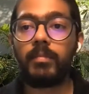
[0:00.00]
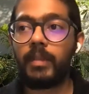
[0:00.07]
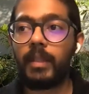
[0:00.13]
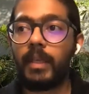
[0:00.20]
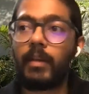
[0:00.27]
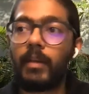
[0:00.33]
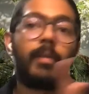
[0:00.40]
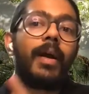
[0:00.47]

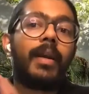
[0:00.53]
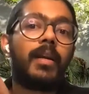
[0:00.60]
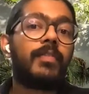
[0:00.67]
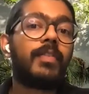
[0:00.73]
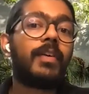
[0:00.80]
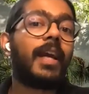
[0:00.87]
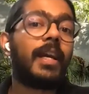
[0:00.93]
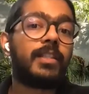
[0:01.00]
they acquire
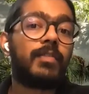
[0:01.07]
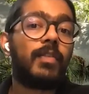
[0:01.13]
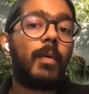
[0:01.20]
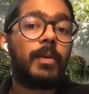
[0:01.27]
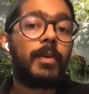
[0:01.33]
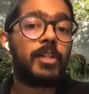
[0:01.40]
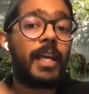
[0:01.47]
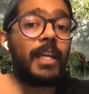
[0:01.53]
different kinds of
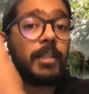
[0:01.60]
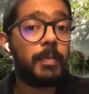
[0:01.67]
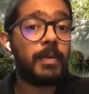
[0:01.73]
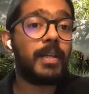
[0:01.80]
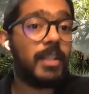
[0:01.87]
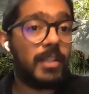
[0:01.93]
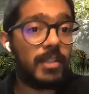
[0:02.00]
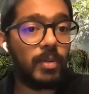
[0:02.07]
operational
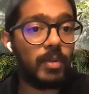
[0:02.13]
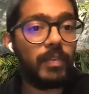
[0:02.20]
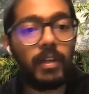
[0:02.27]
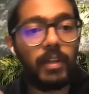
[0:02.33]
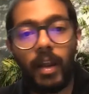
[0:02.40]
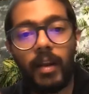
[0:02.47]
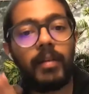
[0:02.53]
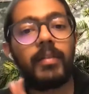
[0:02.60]
expertise to even
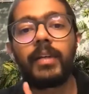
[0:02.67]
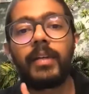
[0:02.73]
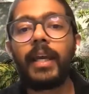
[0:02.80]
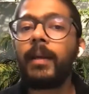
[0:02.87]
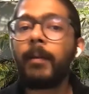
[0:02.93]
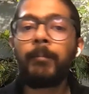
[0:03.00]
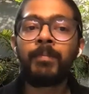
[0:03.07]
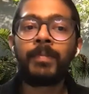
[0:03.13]
run,
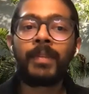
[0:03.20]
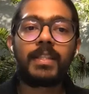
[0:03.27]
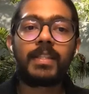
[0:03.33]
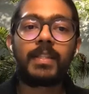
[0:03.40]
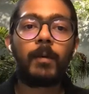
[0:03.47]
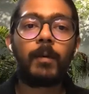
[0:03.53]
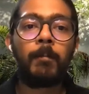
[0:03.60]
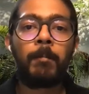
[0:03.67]
right?
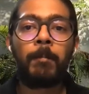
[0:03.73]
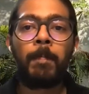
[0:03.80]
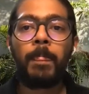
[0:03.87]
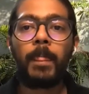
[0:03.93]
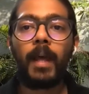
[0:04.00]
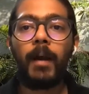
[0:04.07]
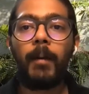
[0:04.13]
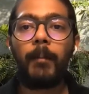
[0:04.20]
So
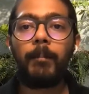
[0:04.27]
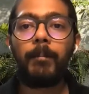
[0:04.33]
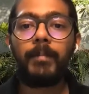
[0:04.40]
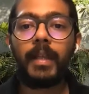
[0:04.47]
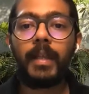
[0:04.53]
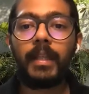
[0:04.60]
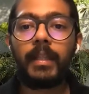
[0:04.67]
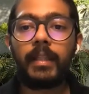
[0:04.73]

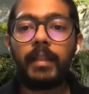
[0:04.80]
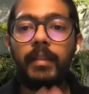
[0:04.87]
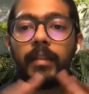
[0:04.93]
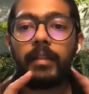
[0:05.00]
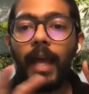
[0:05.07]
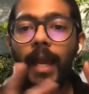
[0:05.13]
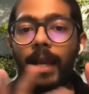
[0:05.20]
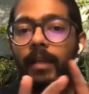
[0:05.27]

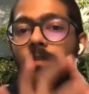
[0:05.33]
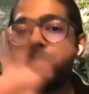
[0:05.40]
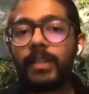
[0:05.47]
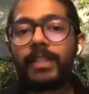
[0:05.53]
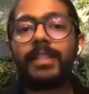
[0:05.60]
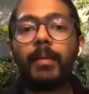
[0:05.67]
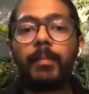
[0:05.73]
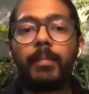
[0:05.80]
that, for
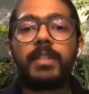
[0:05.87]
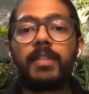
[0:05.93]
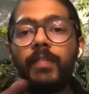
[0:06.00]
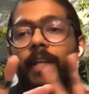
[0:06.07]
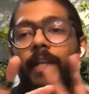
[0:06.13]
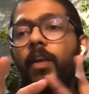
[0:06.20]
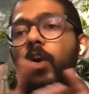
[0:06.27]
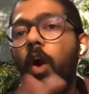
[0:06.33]
example, is
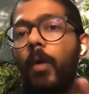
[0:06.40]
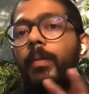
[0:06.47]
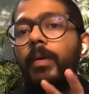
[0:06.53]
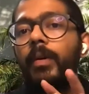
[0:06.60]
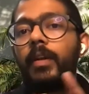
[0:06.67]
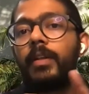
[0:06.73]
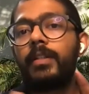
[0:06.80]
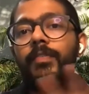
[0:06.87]

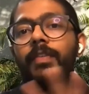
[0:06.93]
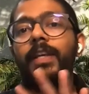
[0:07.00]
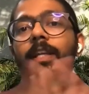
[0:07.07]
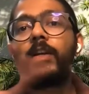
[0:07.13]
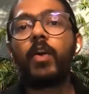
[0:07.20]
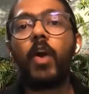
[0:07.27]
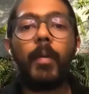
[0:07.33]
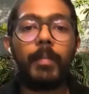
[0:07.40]
a fairly
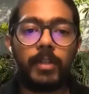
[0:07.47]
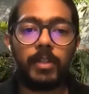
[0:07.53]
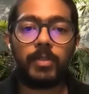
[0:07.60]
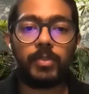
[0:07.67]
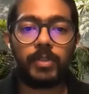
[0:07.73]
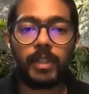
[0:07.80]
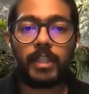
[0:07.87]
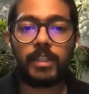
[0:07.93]
common
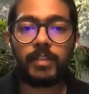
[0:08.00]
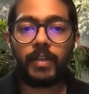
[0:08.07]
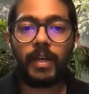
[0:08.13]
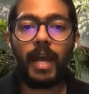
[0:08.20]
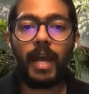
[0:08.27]
use case for